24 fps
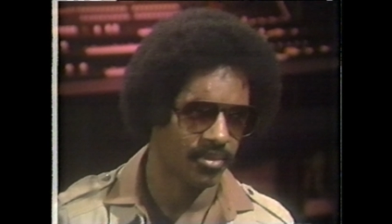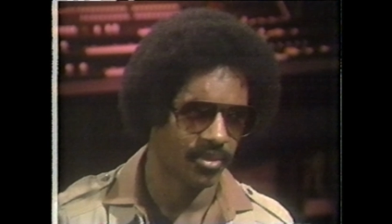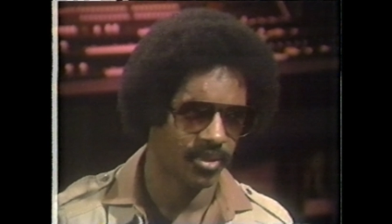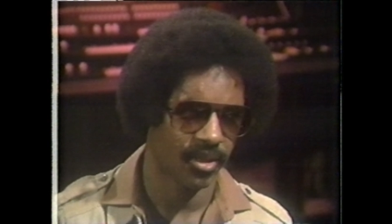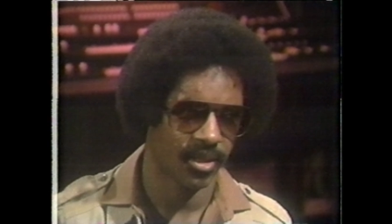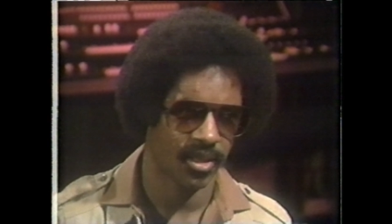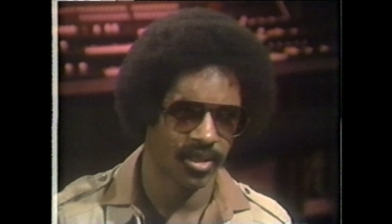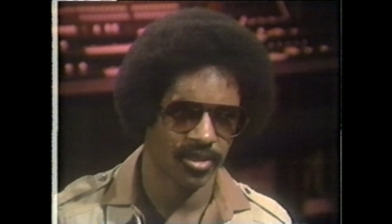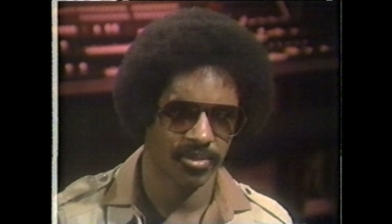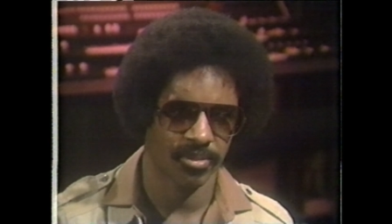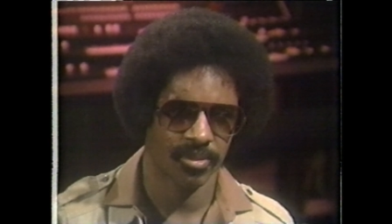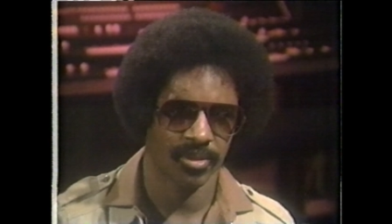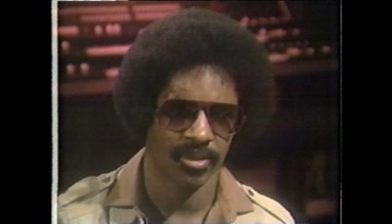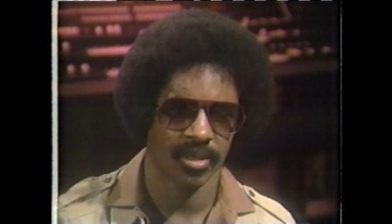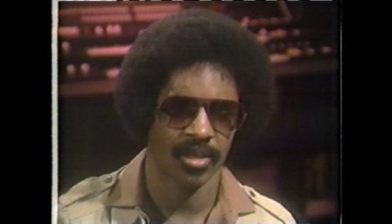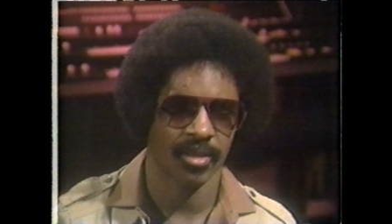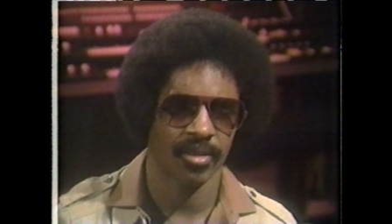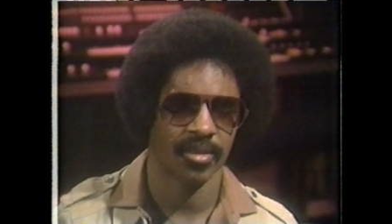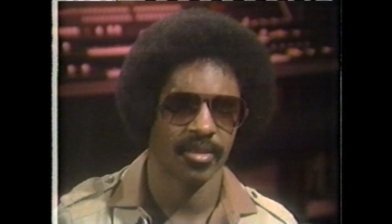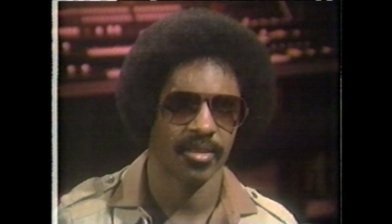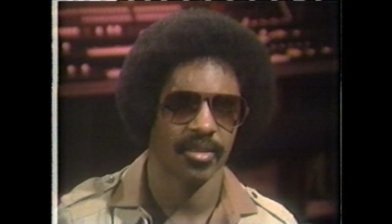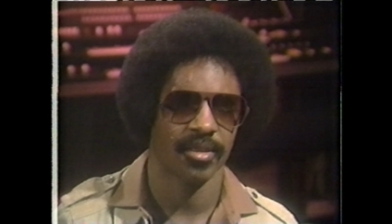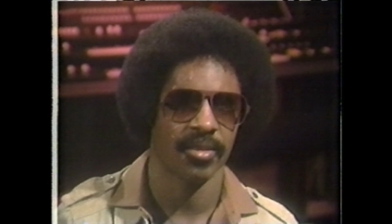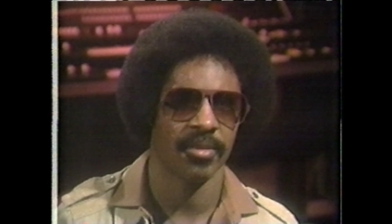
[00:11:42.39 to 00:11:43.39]
God willing,
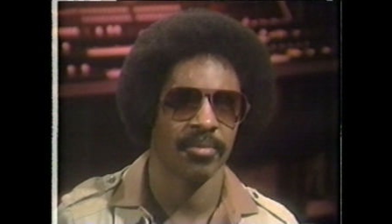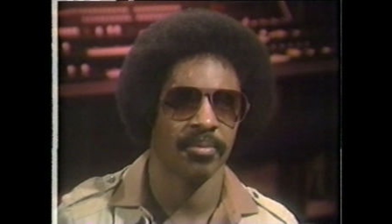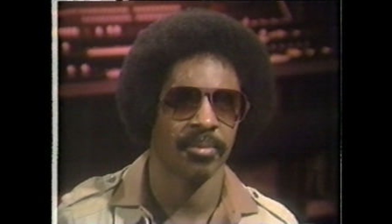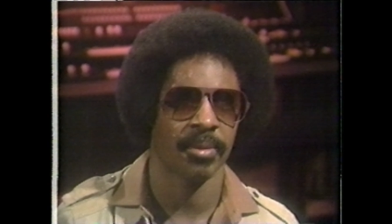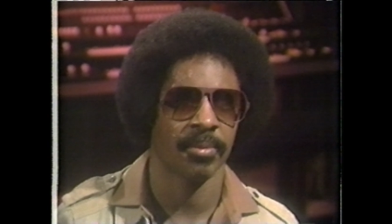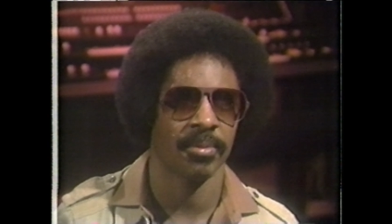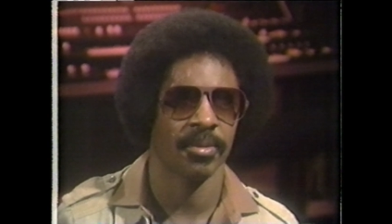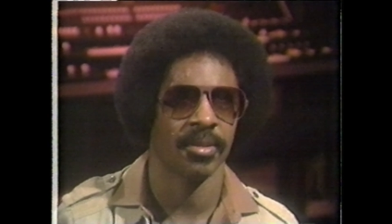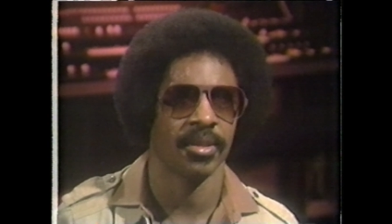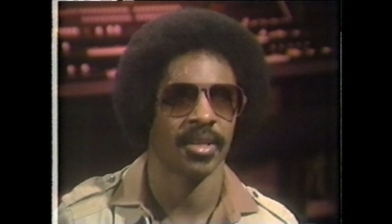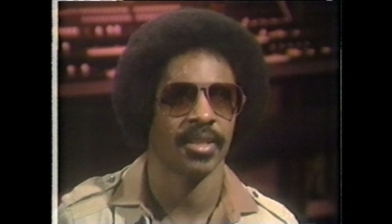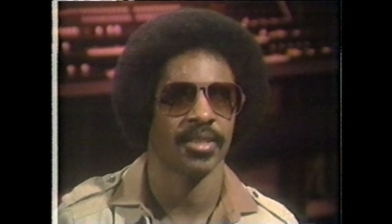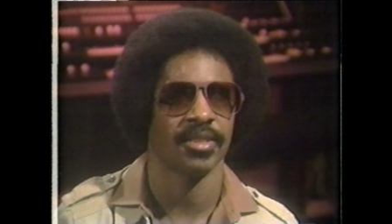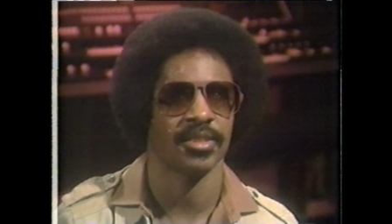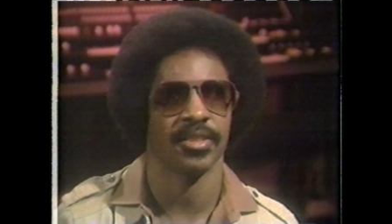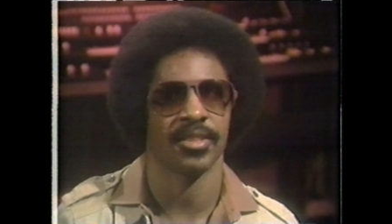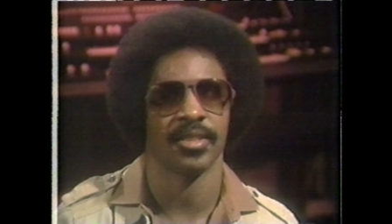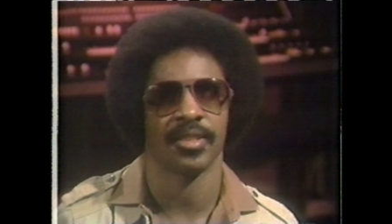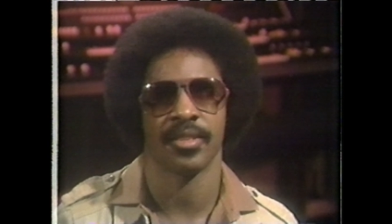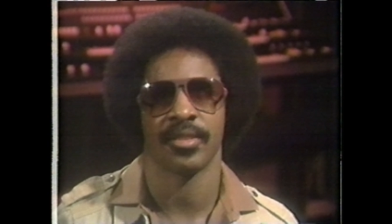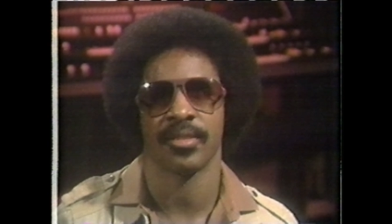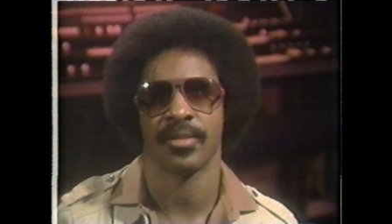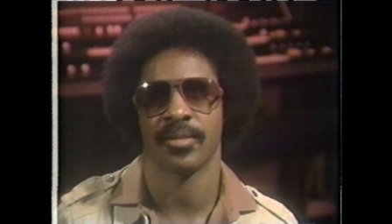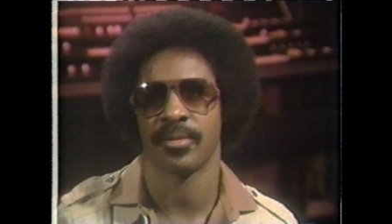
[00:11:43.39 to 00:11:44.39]
maybe next
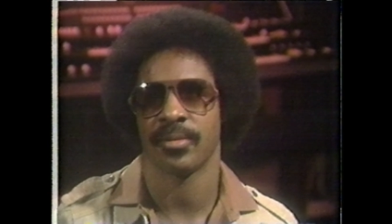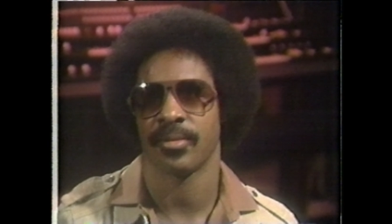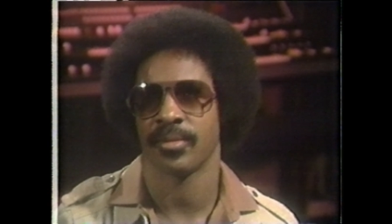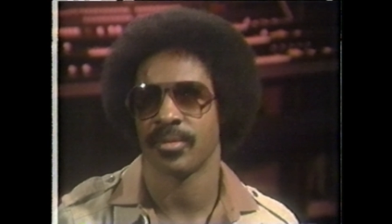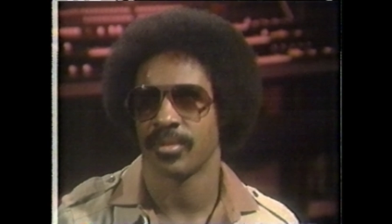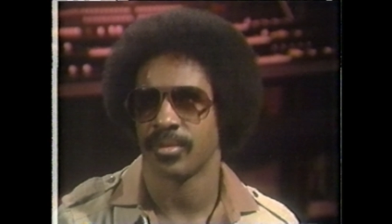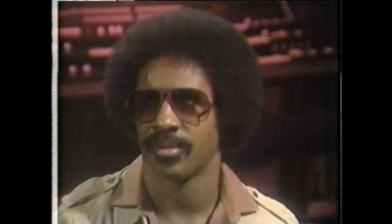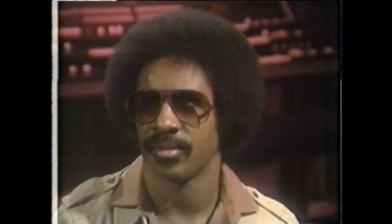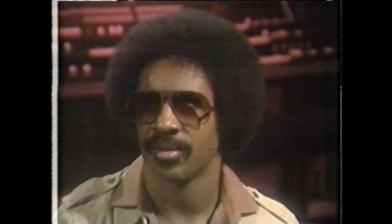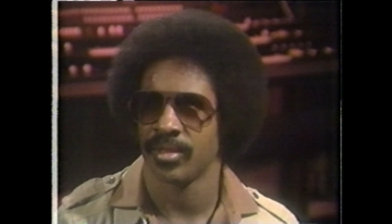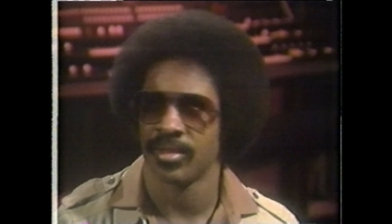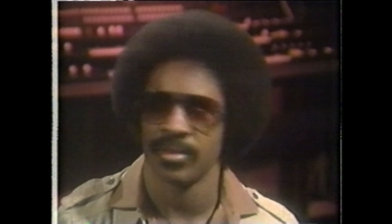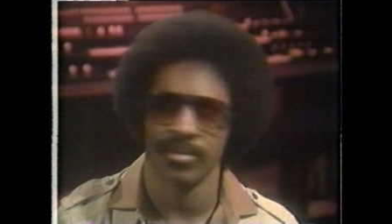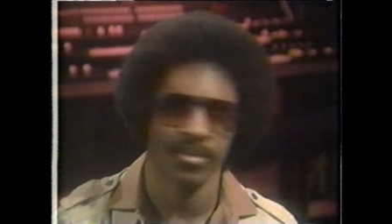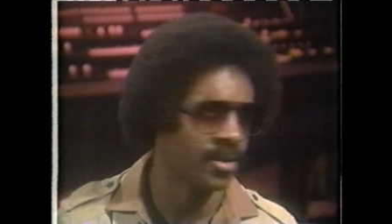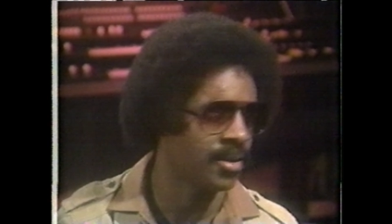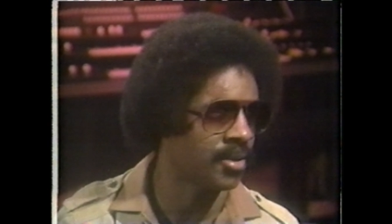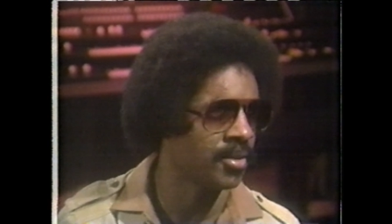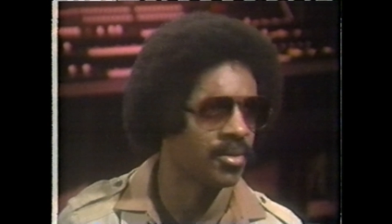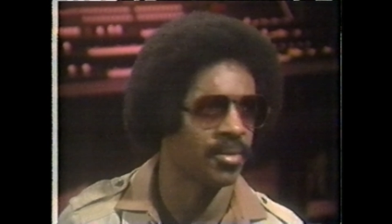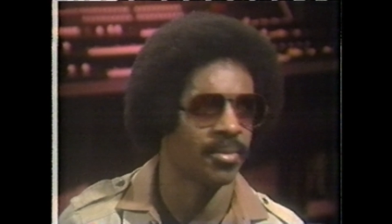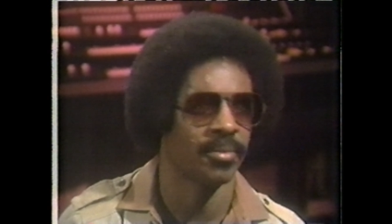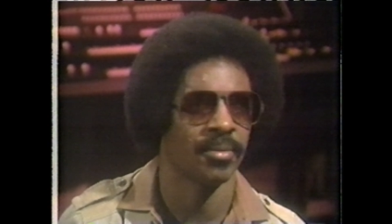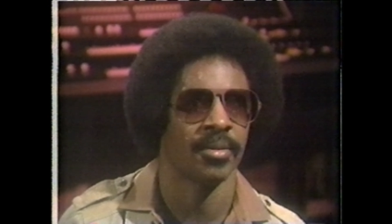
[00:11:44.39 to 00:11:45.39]
year, you know, I
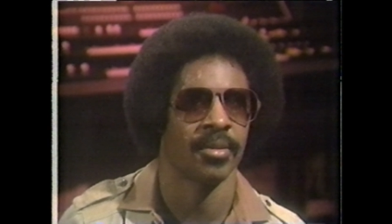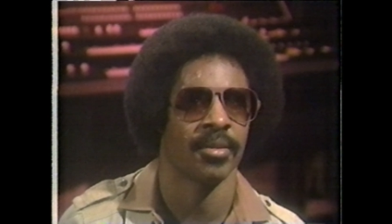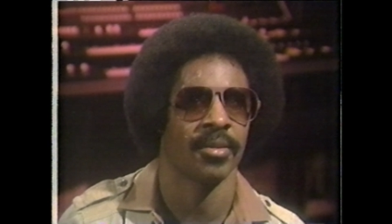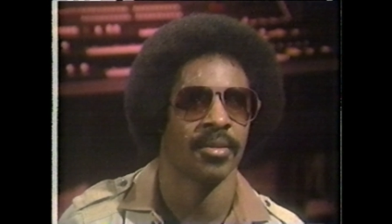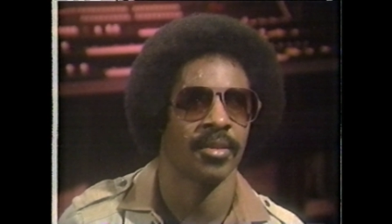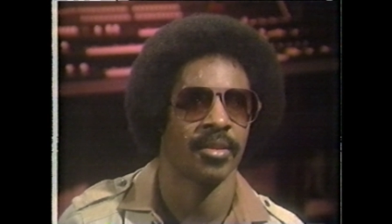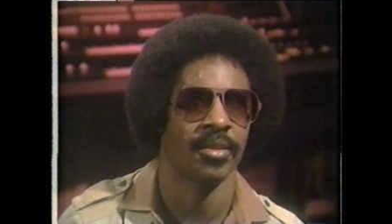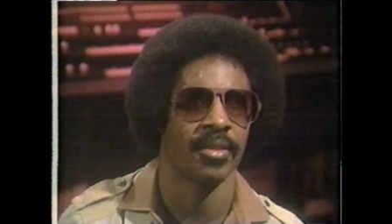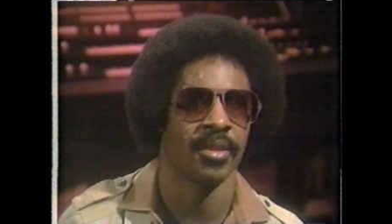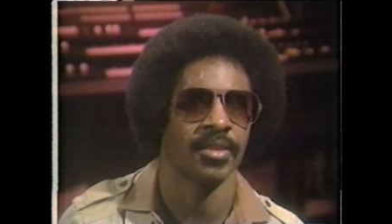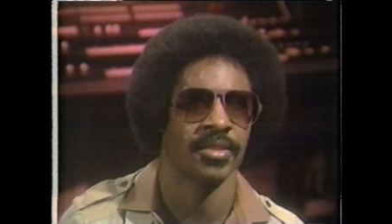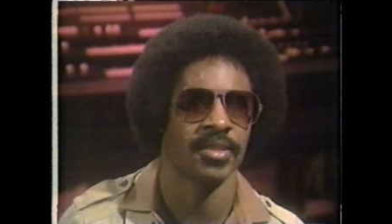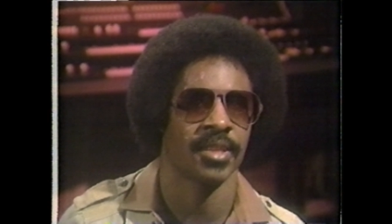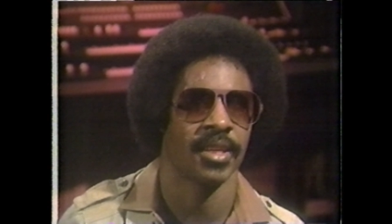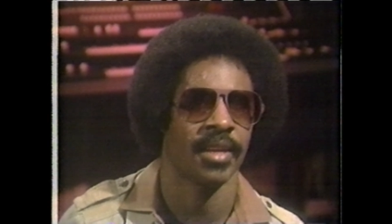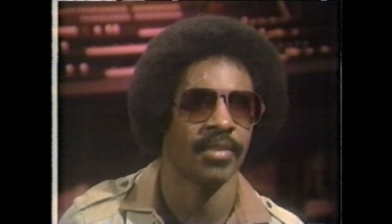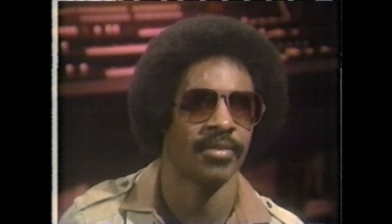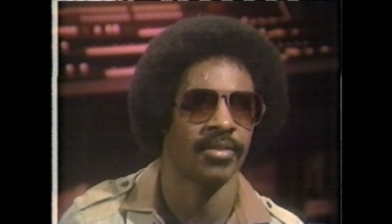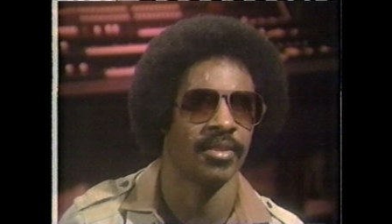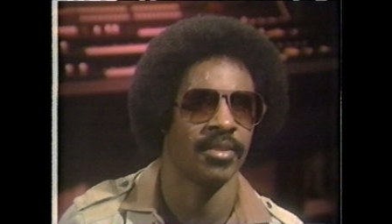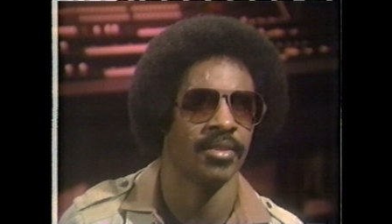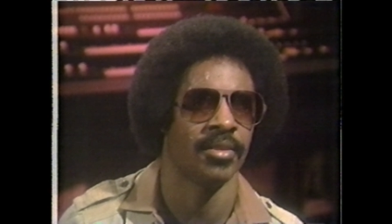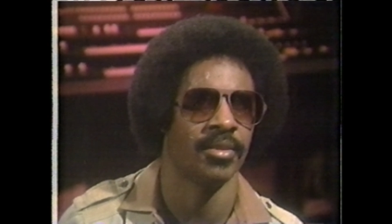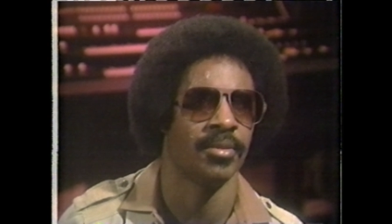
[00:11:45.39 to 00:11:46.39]
get through with all the things I have
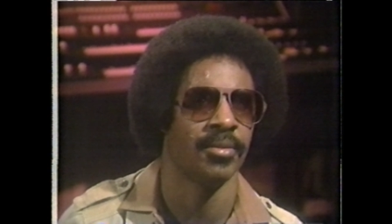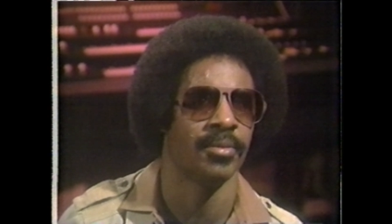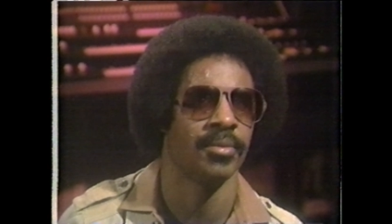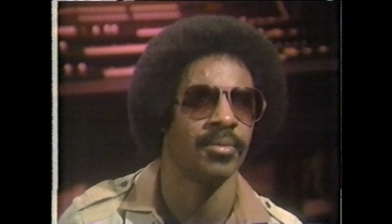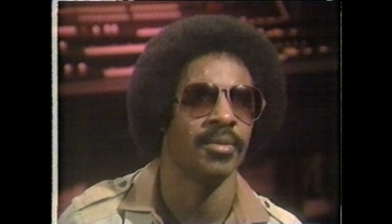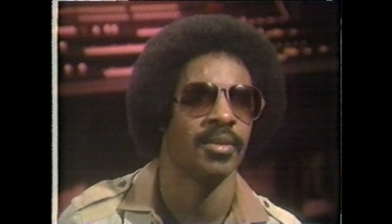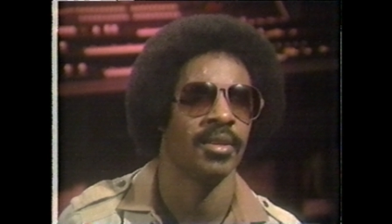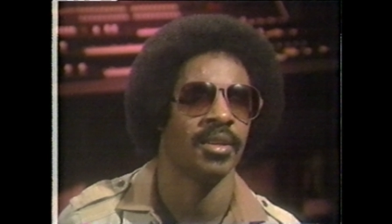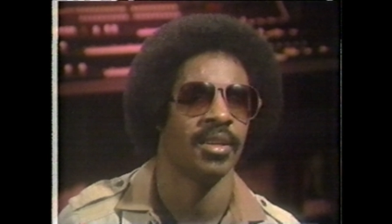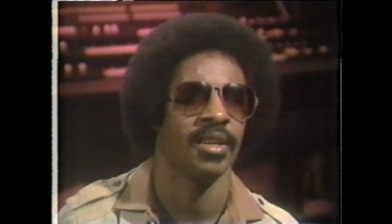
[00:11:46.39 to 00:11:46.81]
to do.